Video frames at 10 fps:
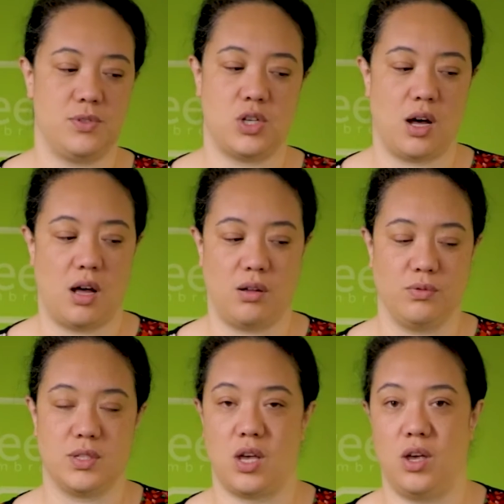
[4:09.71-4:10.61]

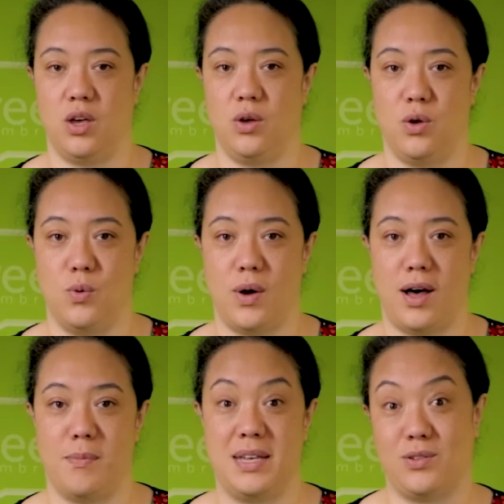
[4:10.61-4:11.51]
Charles, who
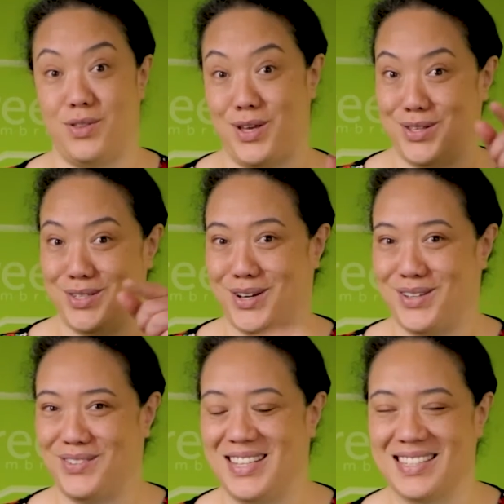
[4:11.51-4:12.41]
is on the other
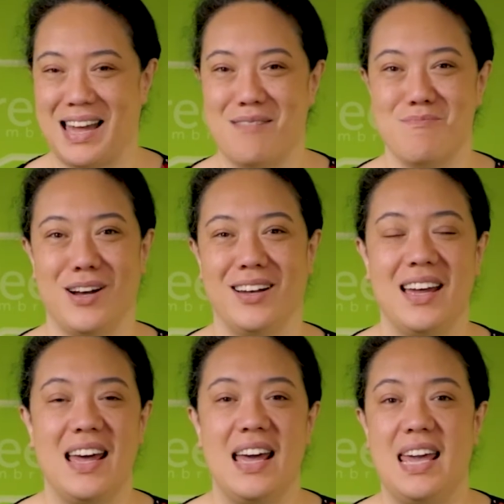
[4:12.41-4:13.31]
side of this camera,
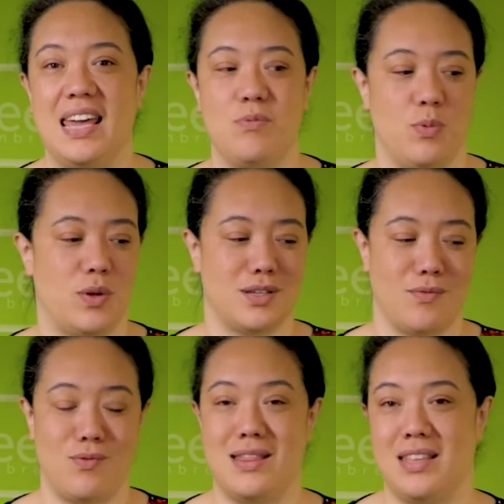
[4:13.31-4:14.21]
once
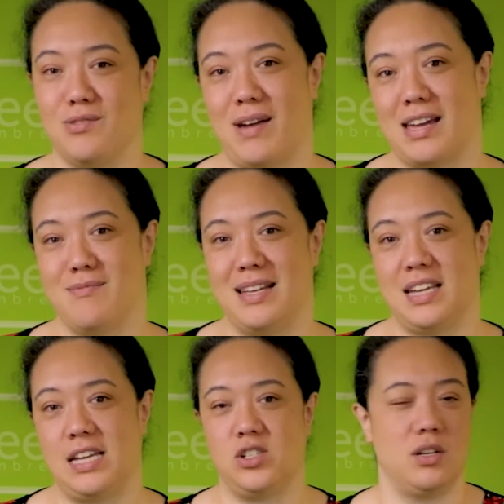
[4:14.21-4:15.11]
I've written this
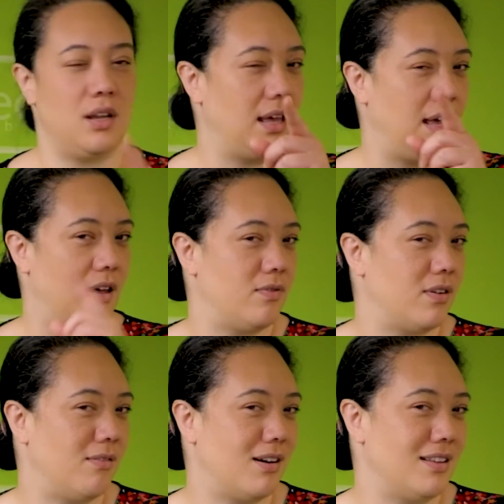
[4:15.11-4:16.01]
recommendation, if
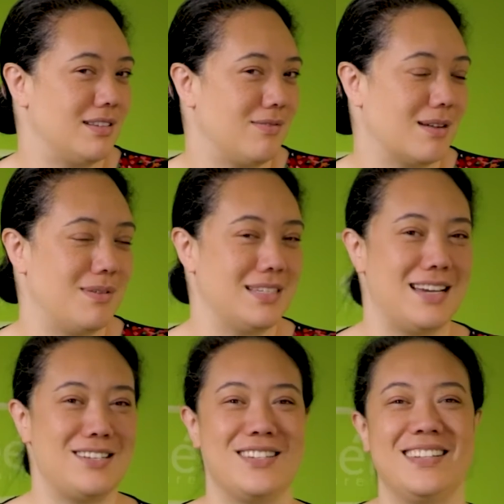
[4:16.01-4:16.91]
I write this
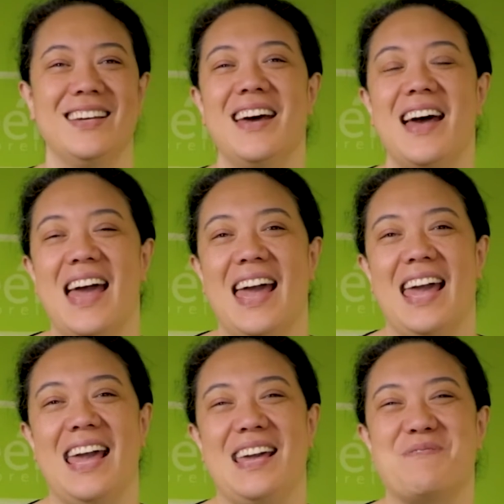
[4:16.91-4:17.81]
recommendation,
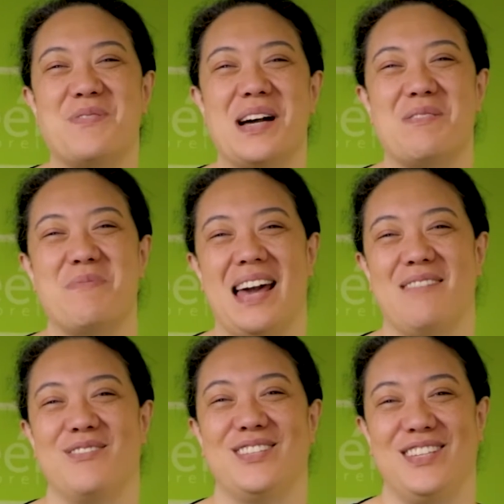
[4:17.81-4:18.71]
he will be
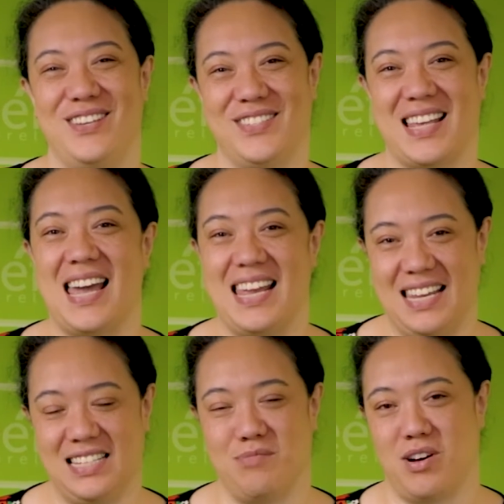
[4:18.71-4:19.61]
able to use that in
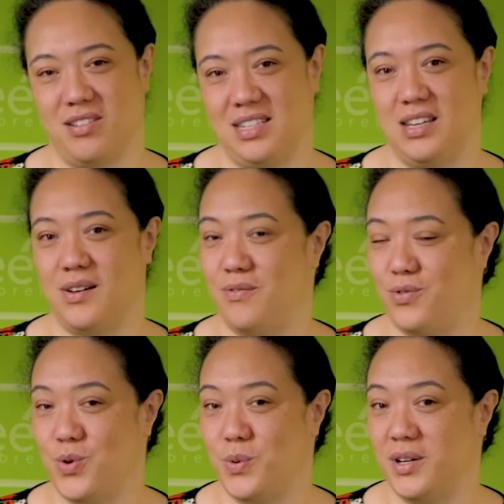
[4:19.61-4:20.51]
his marketing going
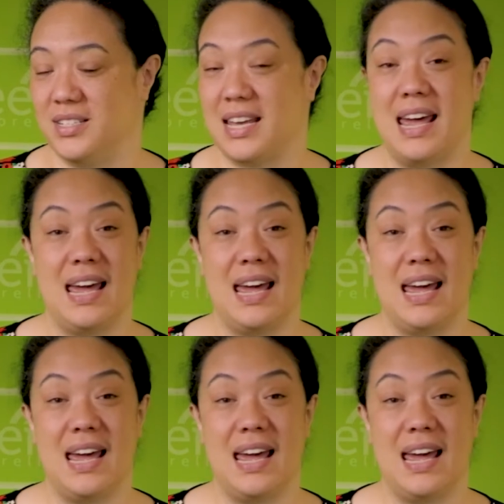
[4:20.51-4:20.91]
forward.